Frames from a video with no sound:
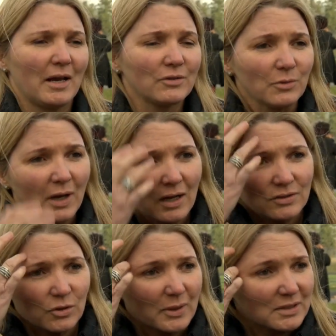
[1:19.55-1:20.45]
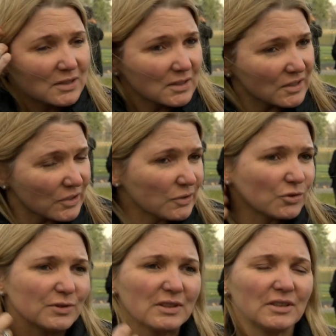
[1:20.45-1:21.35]
actual consequences that
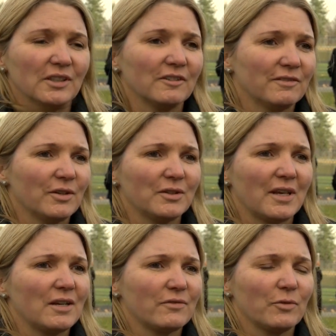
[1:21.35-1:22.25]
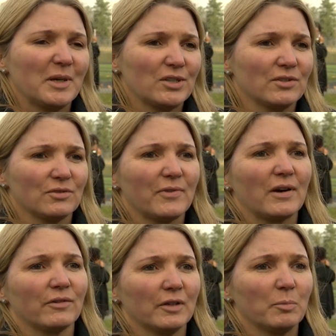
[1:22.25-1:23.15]
students receive. That, that information is
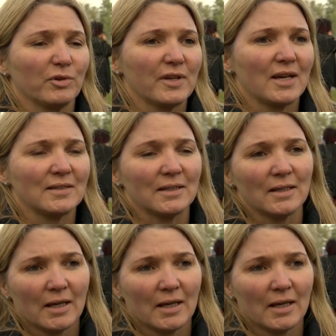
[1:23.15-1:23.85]
federally protected.